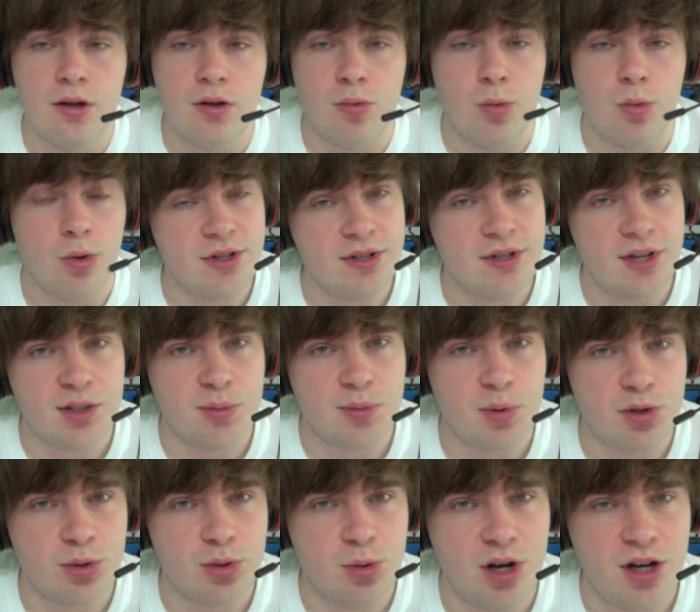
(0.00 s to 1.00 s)
What is
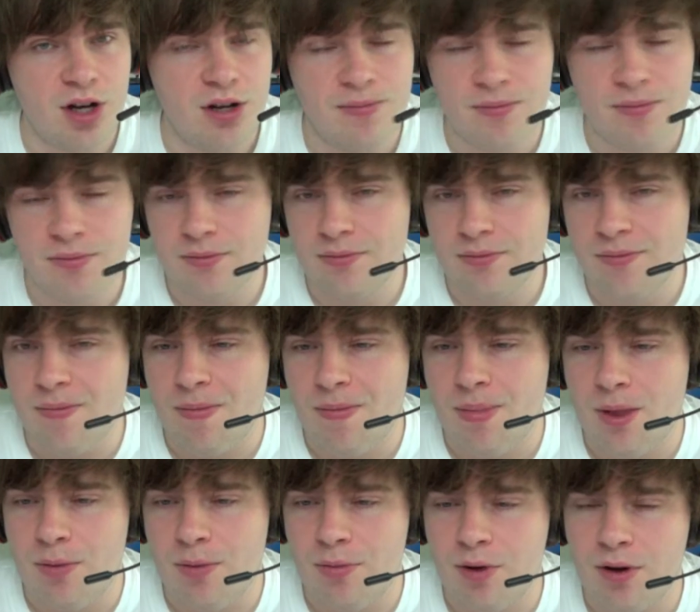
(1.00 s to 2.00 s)
Xbox Wire?
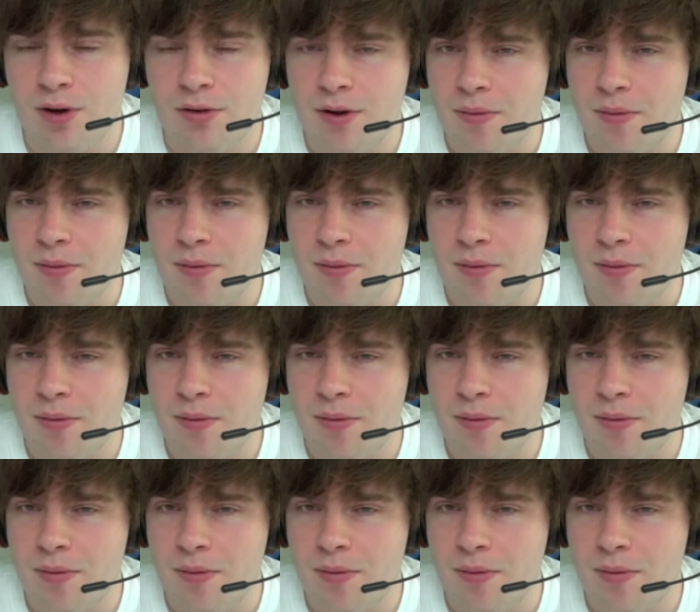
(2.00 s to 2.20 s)
Well,